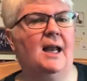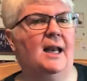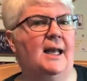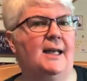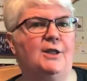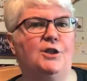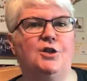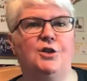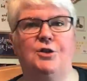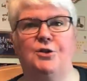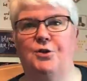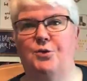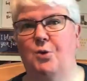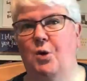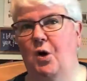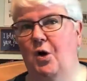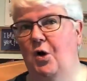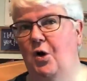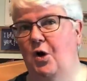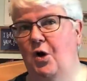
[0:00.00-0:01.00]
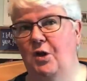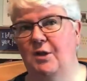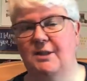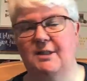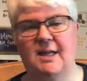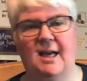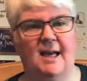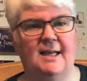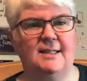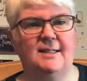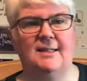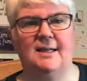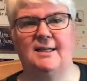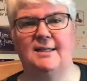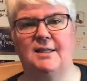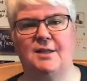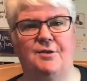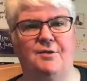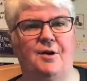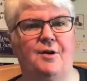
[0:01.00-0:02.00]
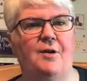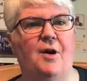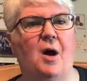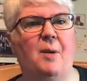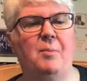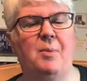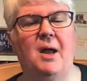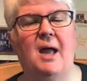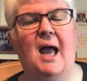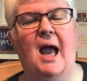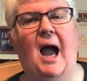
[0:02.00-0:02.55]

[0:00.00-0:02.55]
lets you know all the test knits that are up,